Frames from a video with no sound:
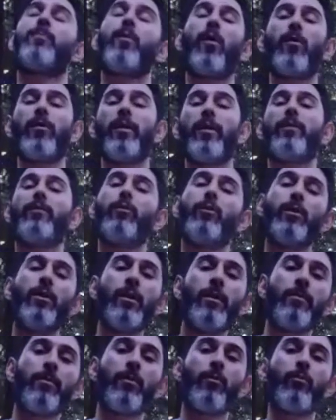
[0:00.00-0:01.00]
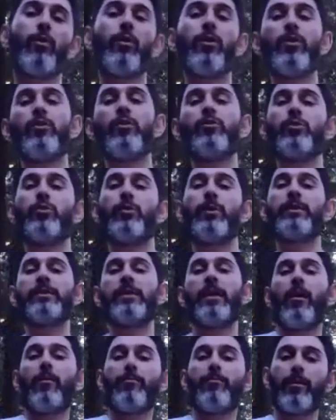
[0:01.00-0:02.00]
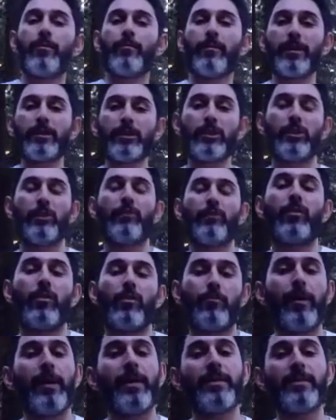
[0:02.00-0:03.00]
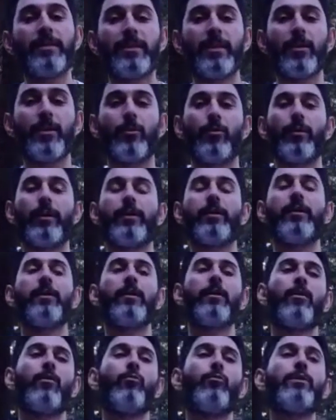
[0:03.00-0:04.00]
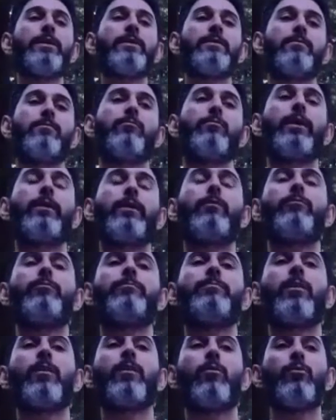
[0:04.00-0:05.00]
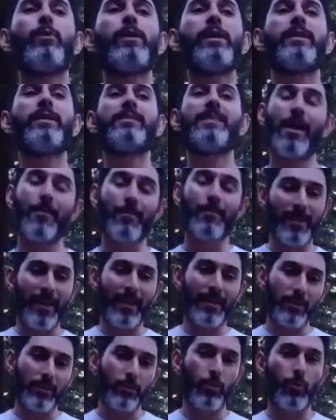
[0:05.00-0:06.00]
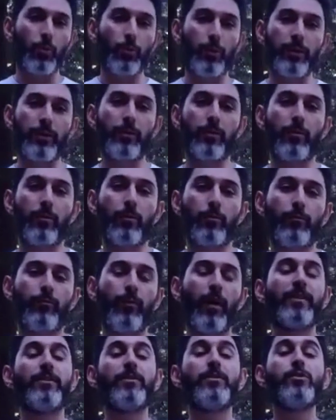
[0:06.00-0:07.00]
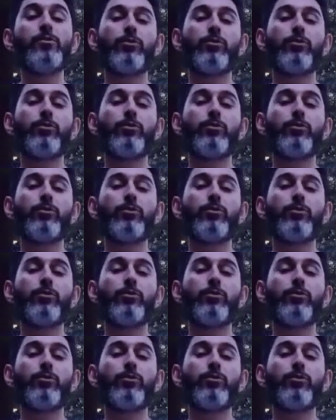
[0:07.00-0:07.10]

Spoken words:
part? Like what are you doing to help them like shift their mindset, or like re-examine that story, or find a new